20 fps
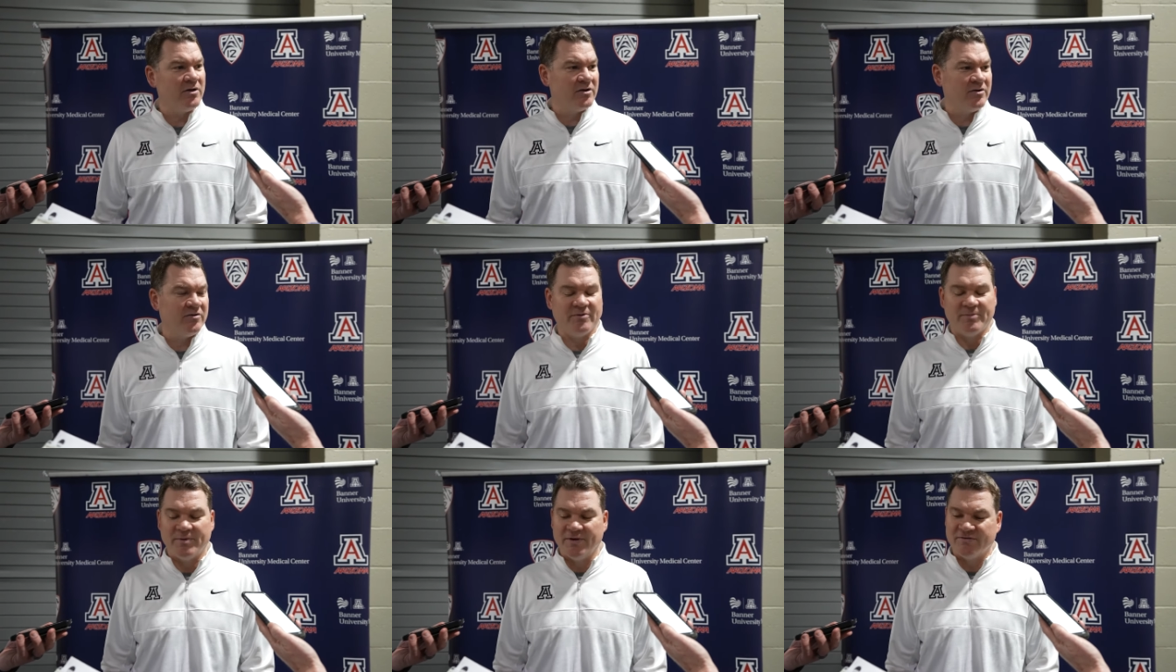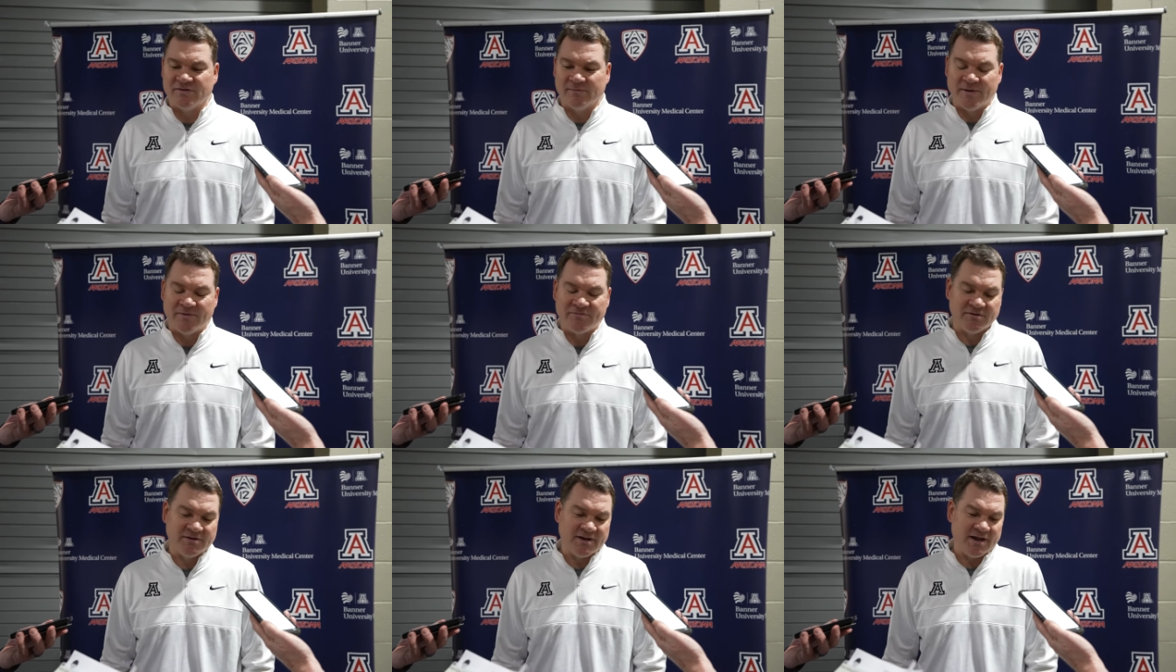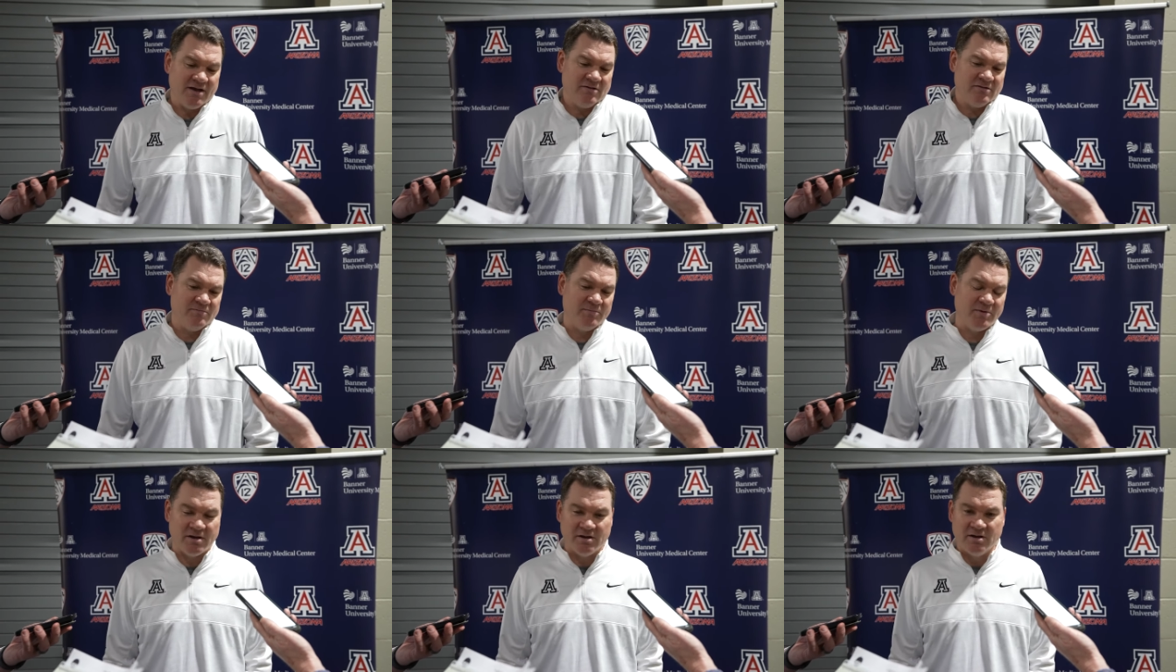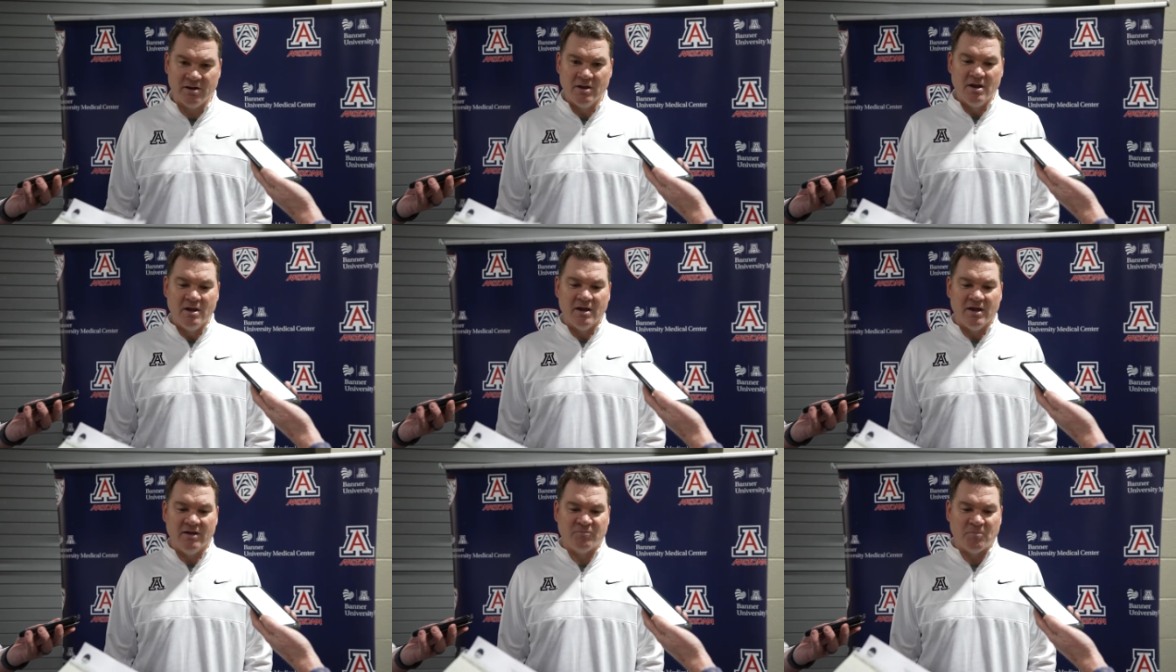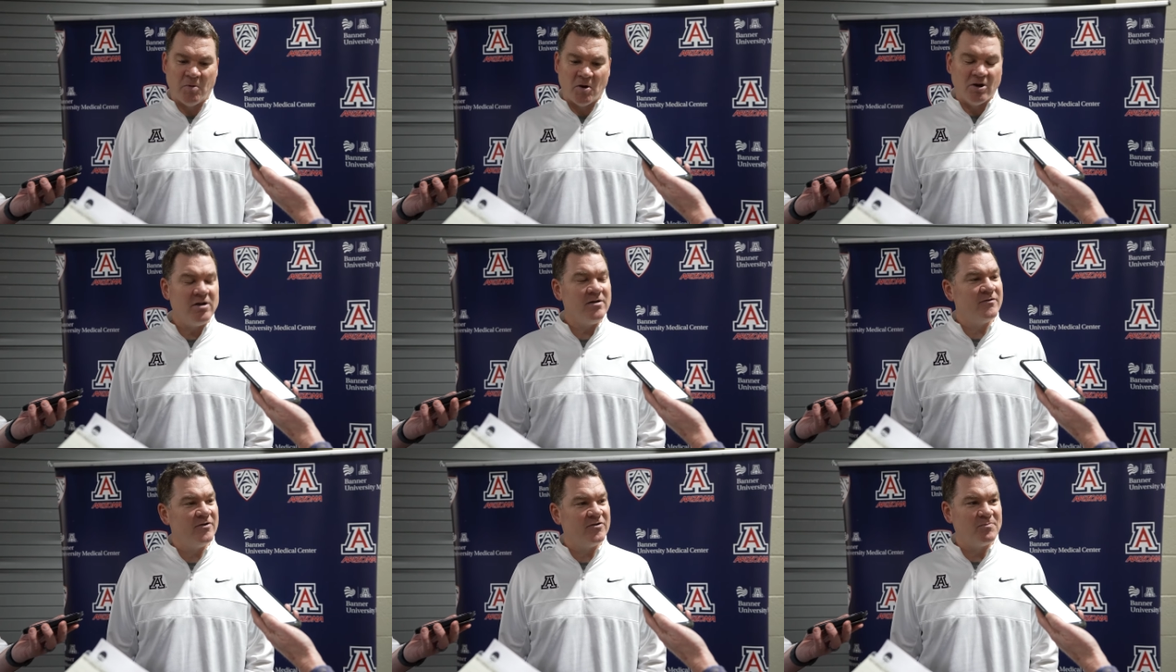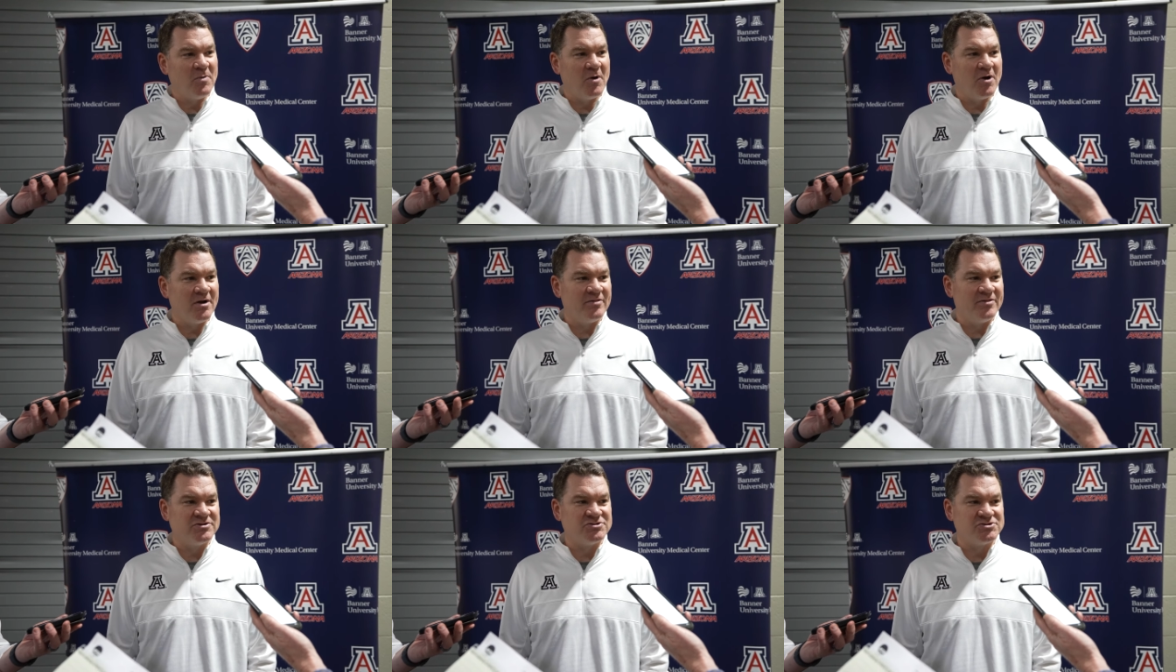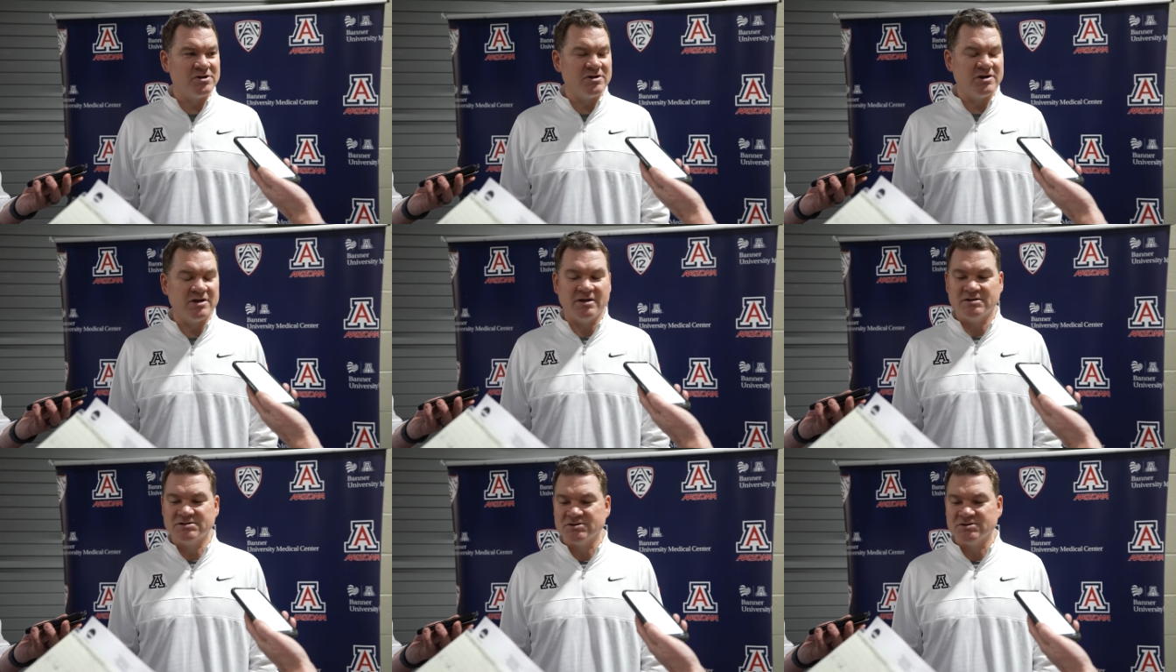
You know, there've been some ups and downs, but it's part of it's part of the journey.